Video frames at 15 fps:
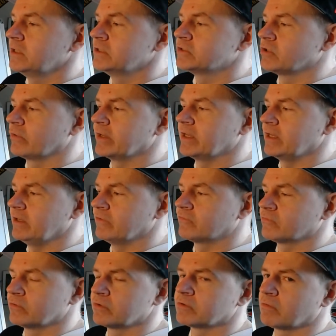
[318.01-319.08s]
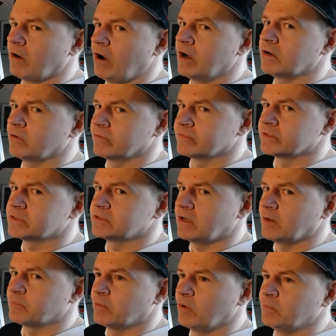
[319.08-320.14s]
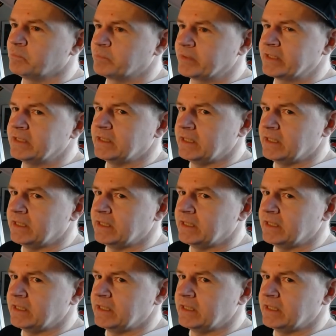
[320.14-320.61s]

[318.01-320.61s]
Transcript: So he, he threw The Rock over the top rope, but he,